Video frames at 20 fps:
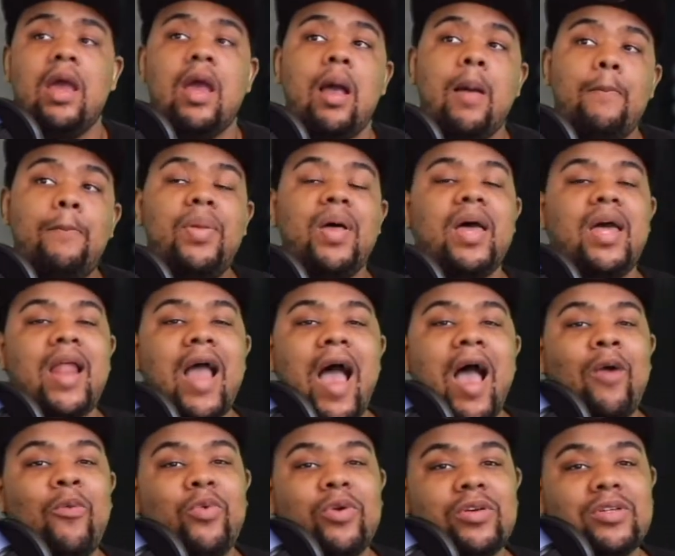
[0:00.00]
But I
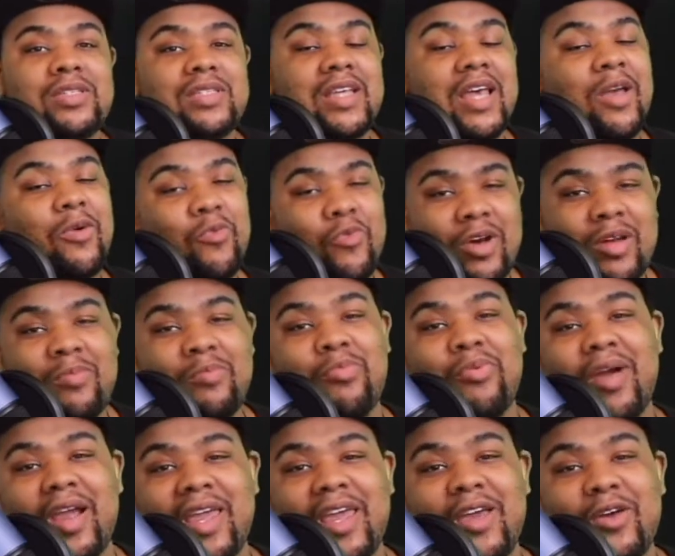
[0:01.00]
will say one
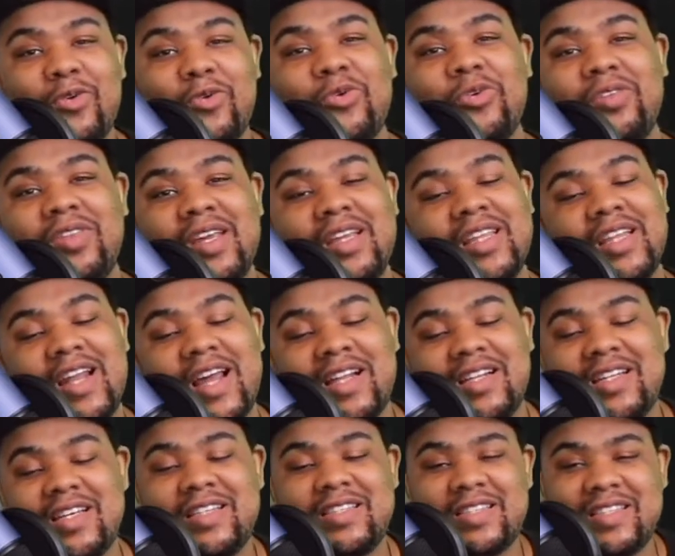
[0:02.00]
breaking cool thing that I
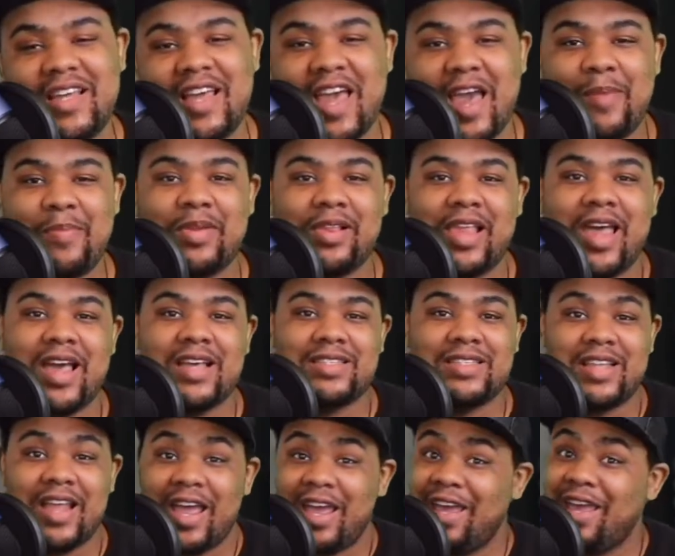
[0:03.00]
did see happen last
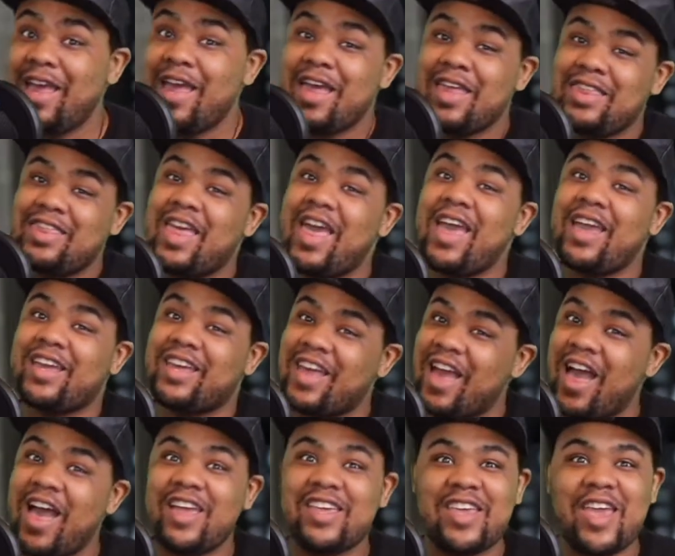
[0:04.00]
night, that
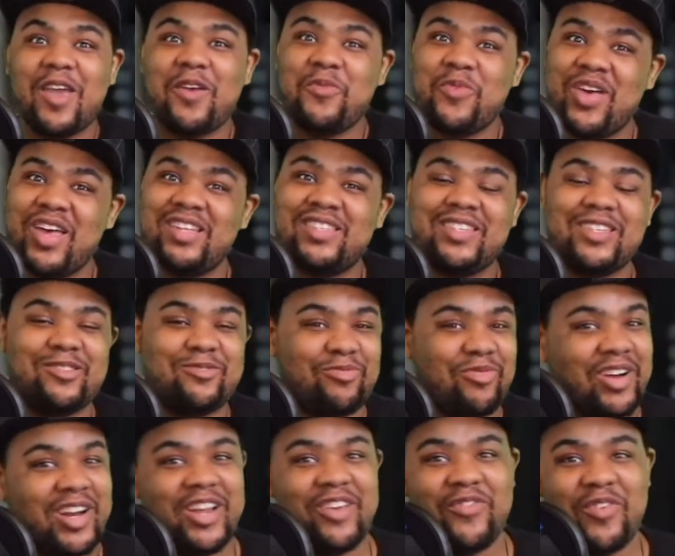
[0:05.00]
Kanye West is
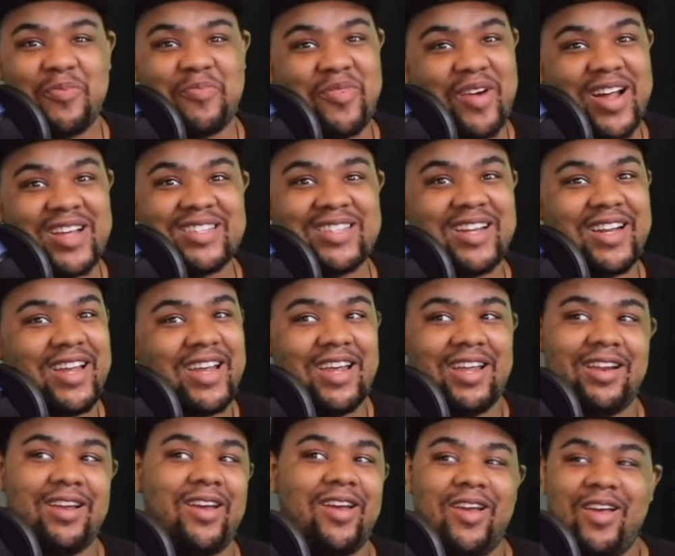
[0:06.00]
running for president.
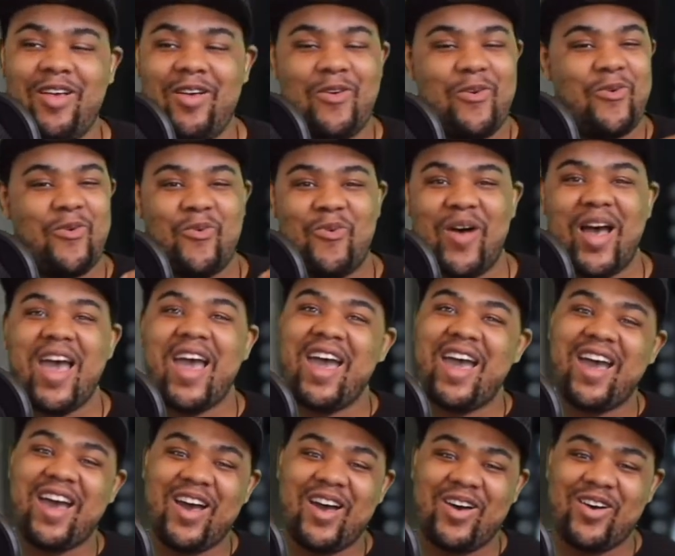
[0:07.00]

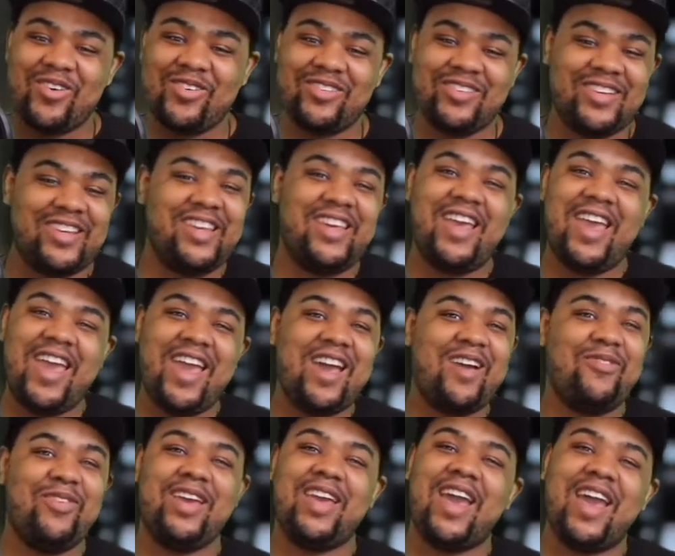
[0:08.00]
Wow. Yeah,
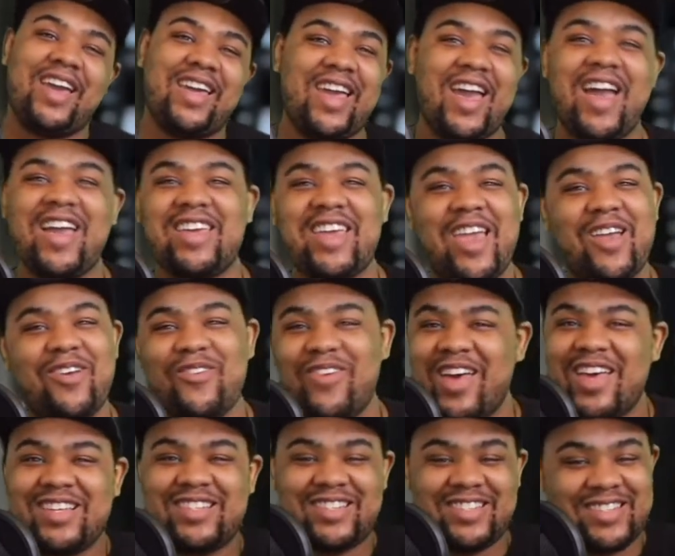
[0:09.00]
we got Kanye
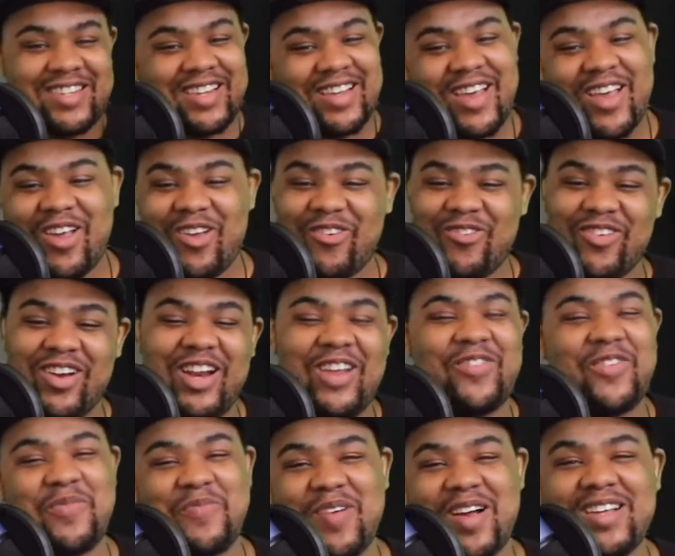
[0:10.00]
West running
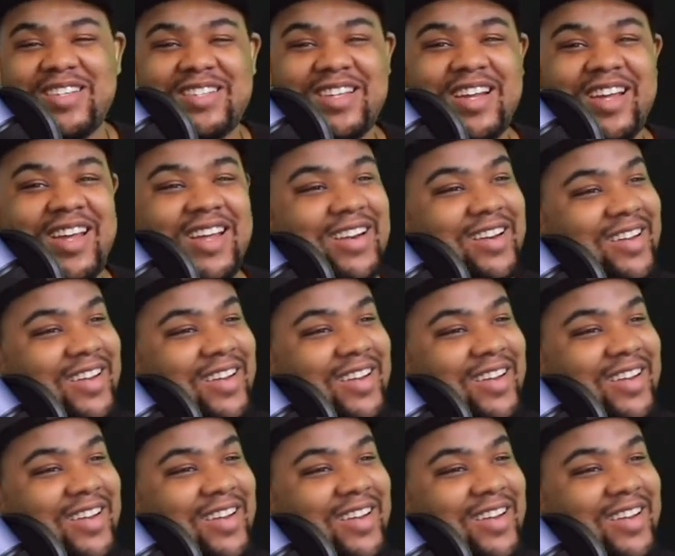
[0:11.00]
for president.